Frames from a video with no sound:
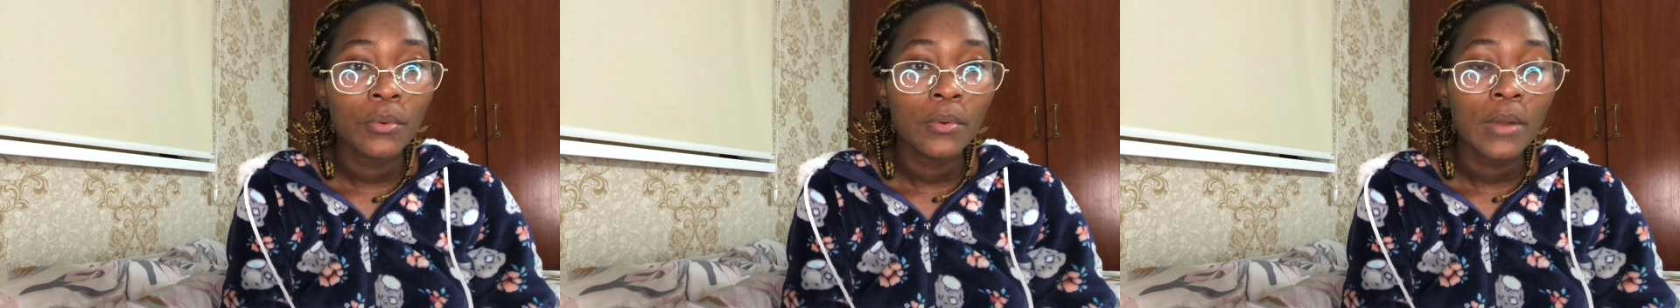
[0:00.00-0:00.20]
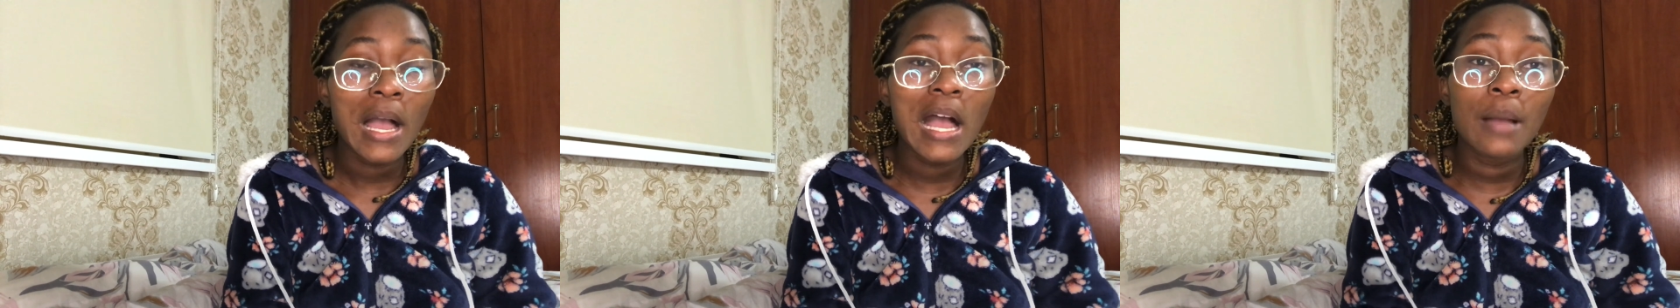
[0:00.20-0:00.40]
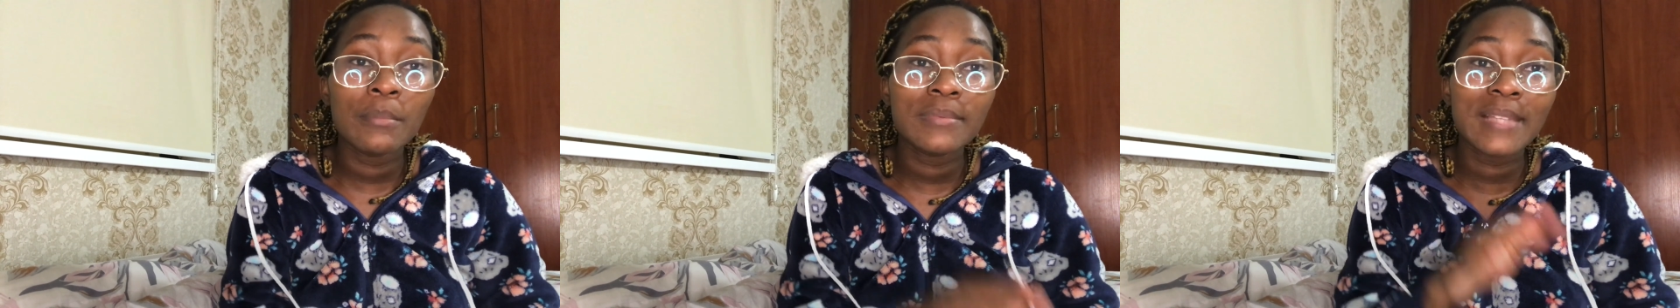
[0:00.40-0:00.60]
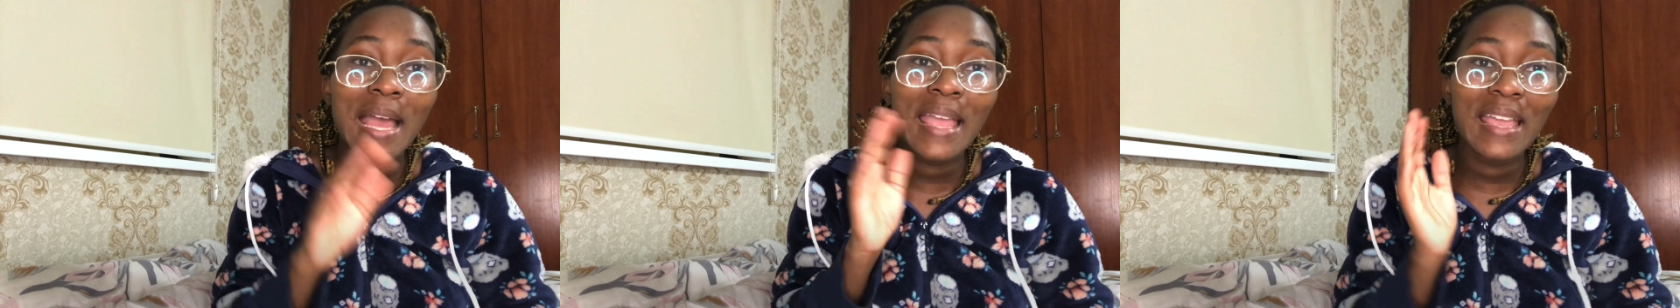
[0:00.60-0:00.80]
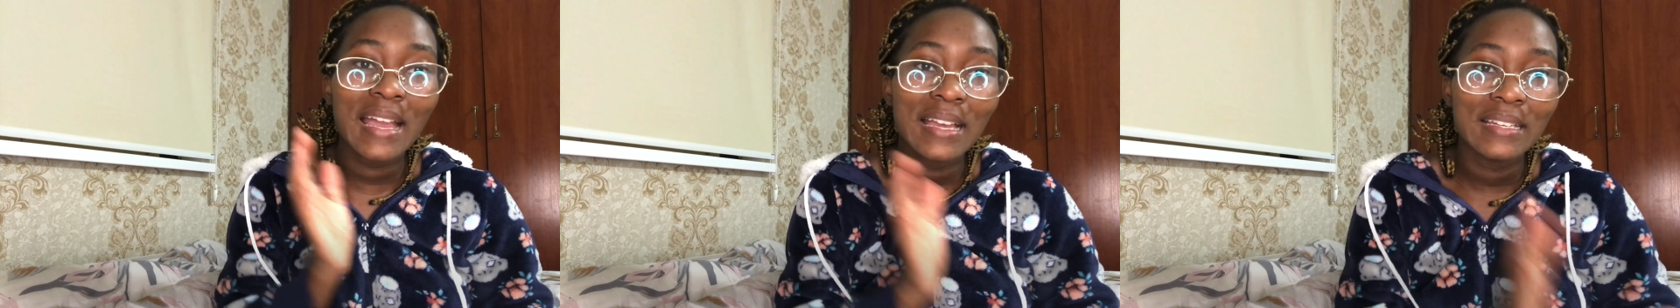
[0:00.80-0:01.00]
I'm
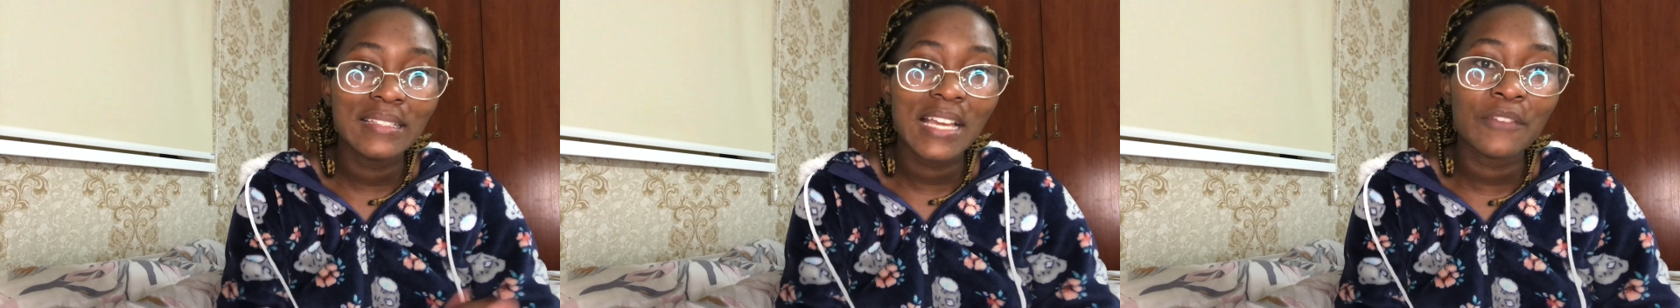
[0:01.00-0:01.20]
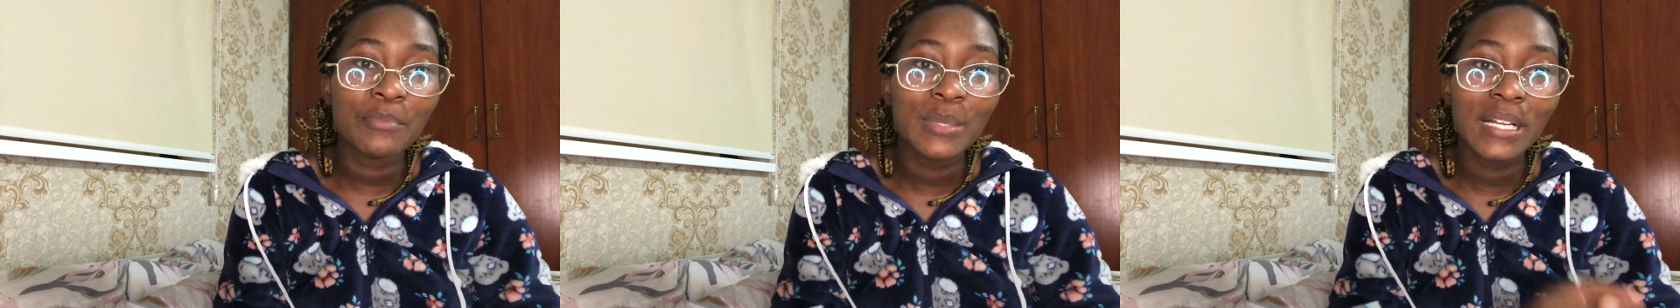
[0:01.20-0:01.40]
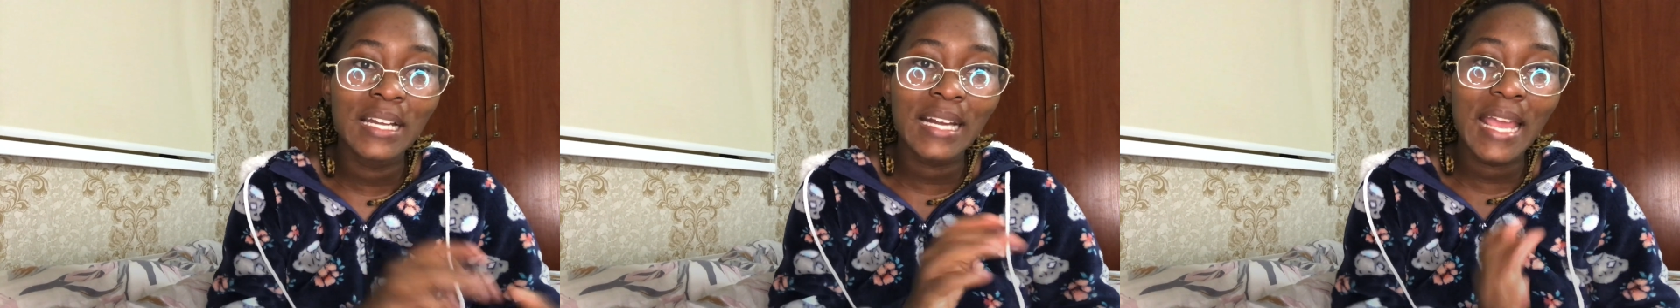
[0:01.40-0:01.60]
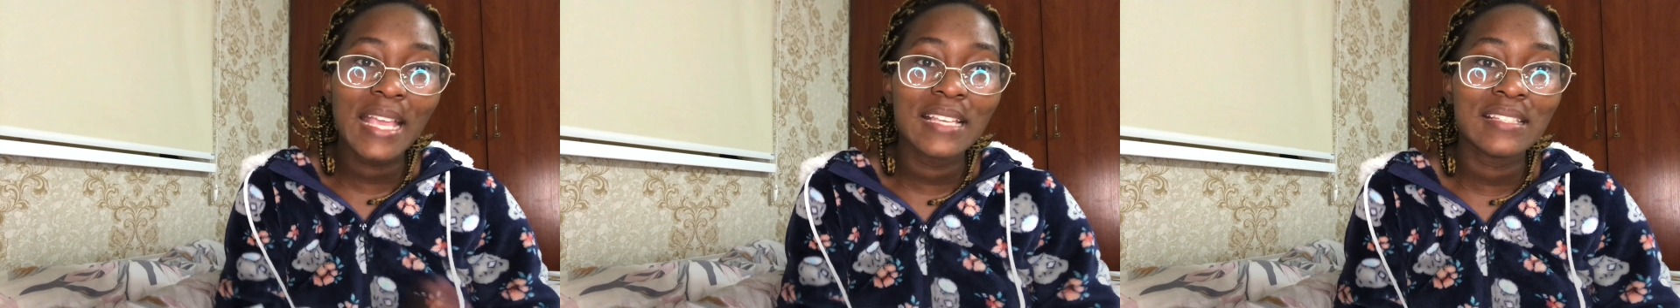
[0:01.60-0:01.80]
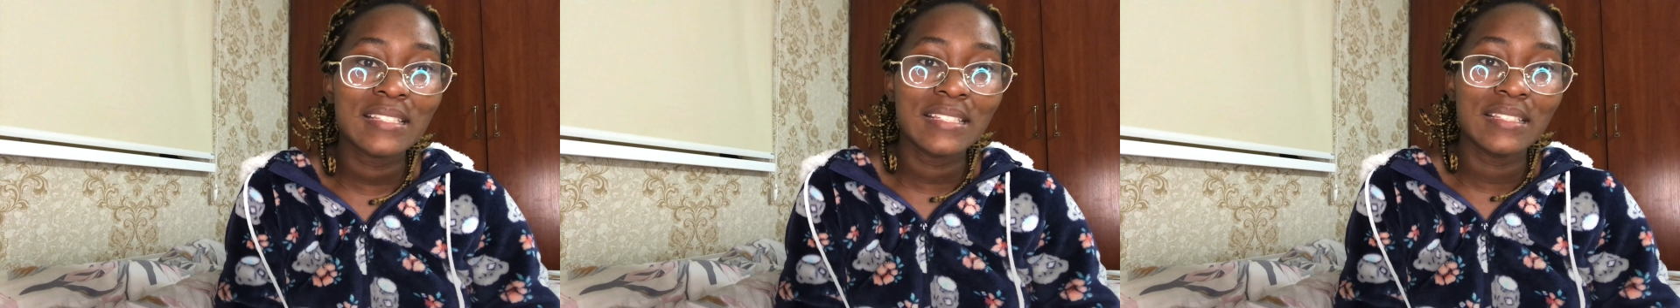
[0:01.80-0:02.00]
tired. I've been crying
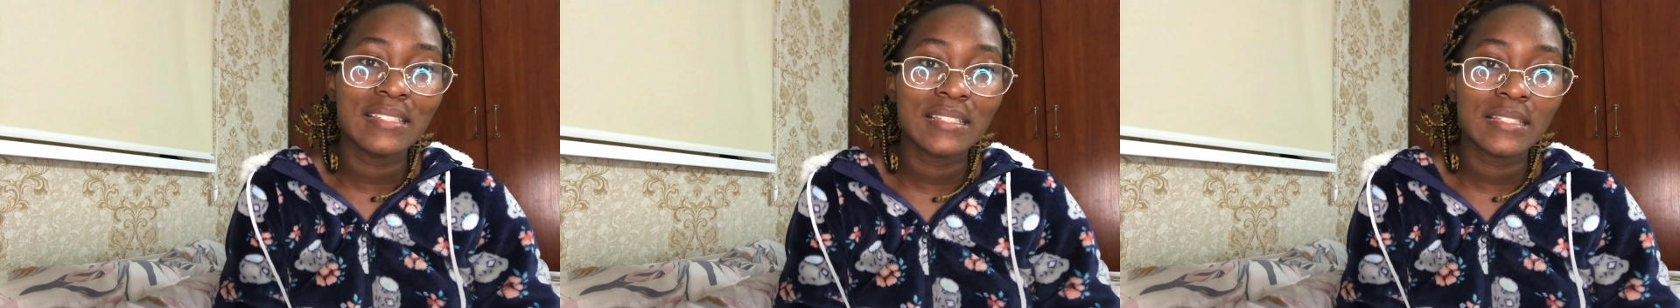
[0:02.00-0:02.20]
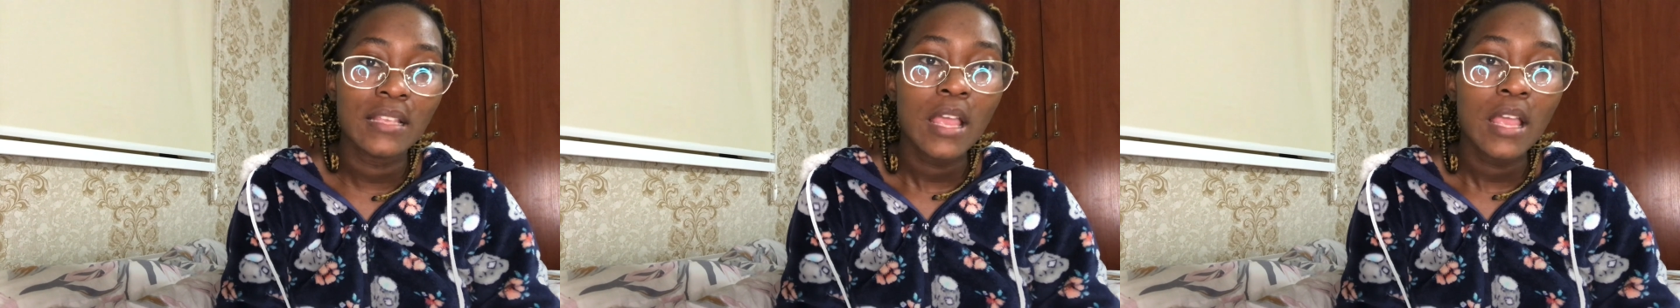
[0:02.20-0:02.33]
since.